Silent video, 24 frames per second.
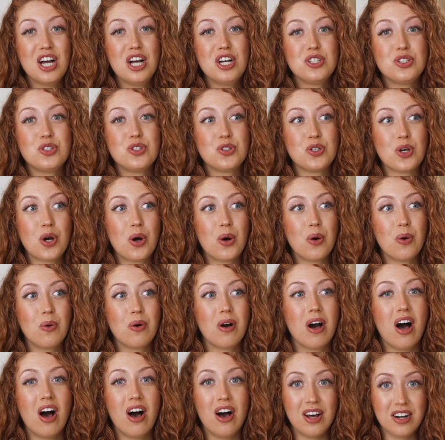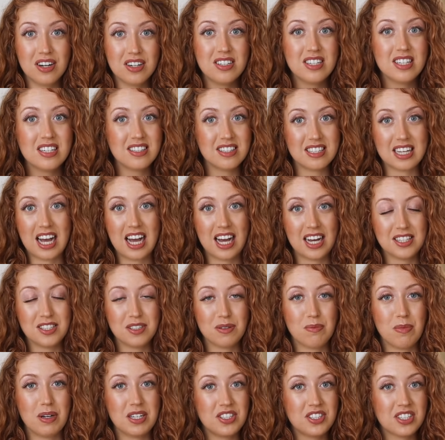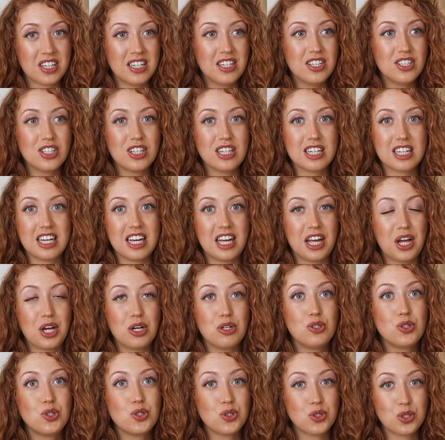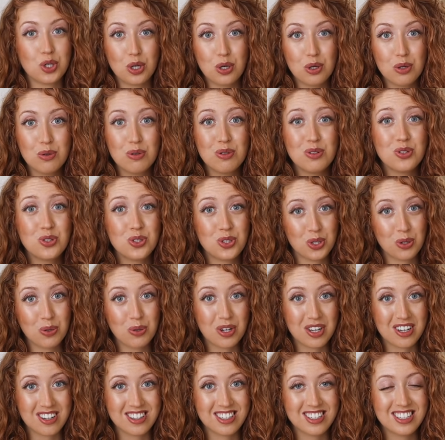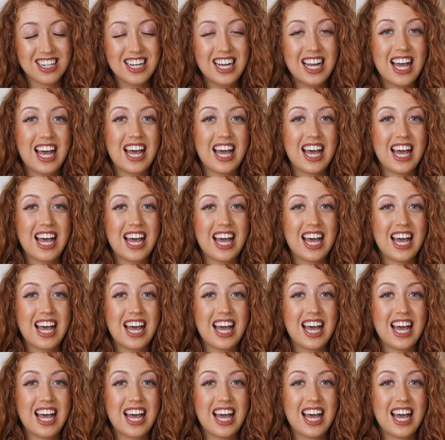So other than that, my skin is looking so, so good.